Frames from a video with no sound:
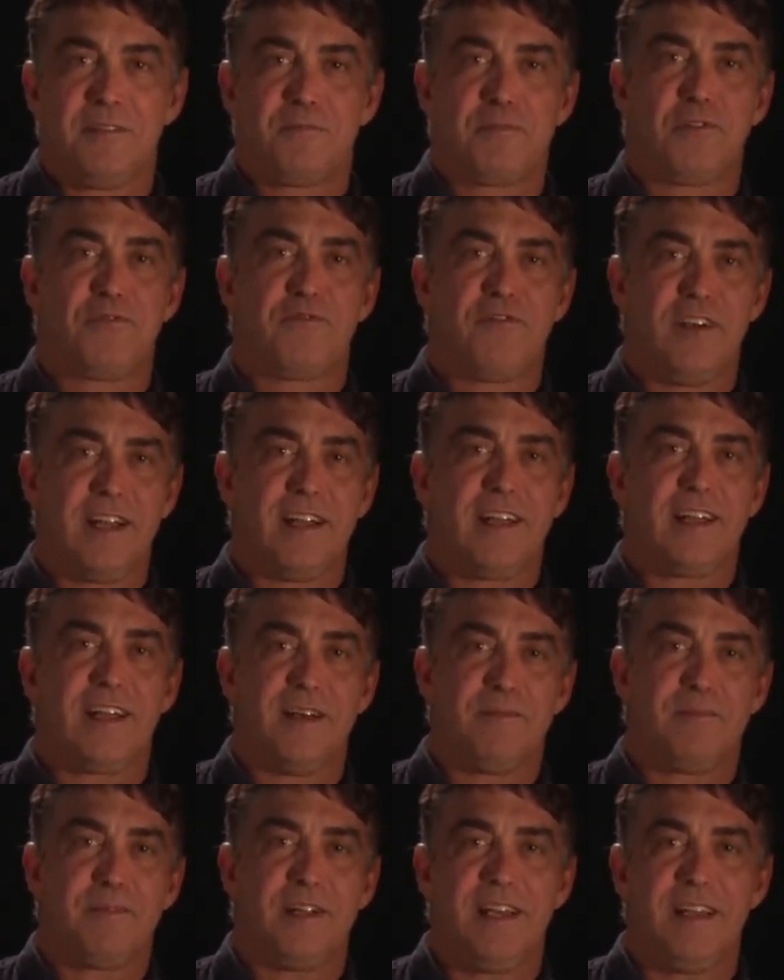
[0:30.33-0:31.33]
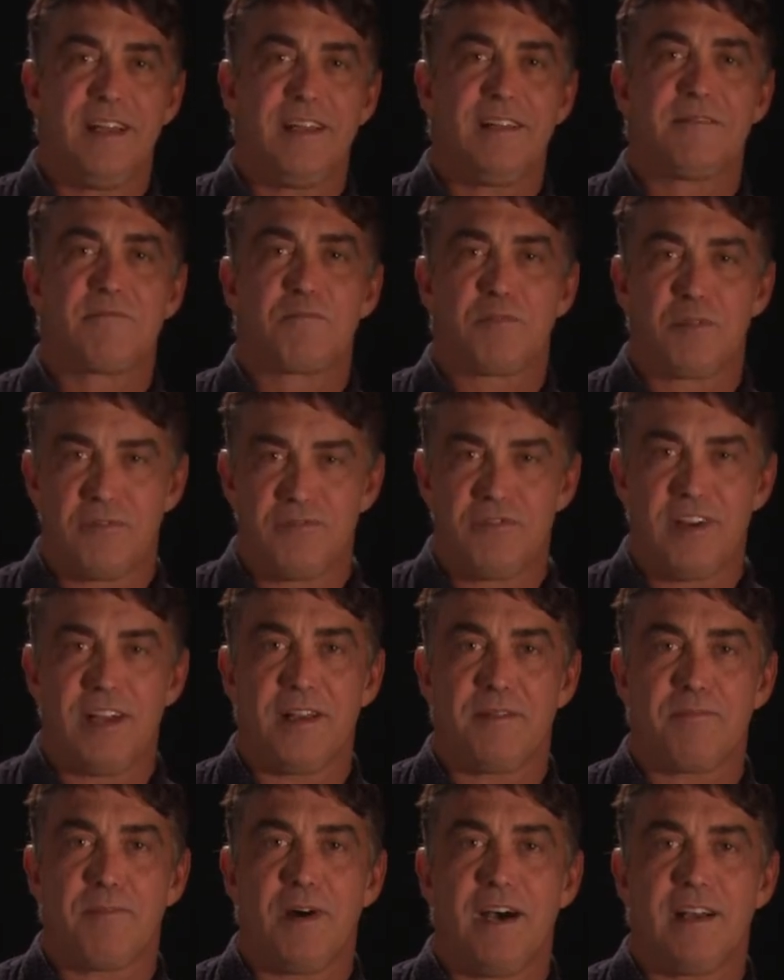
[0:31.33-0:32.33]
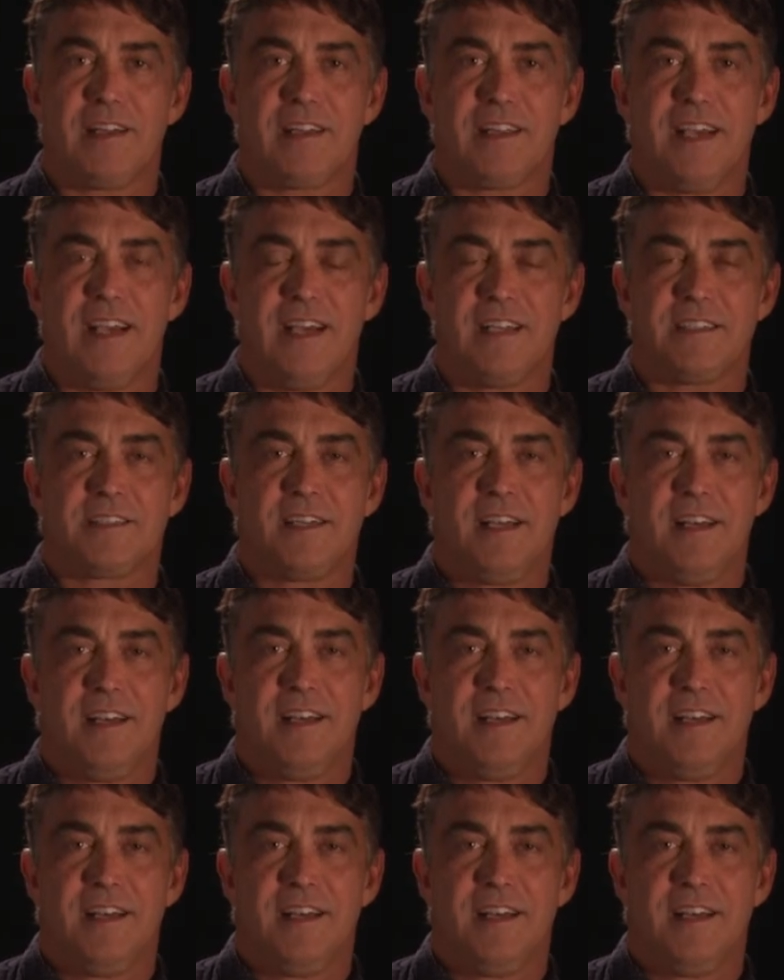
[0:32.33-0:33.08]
prophetic update, prophetic podcast.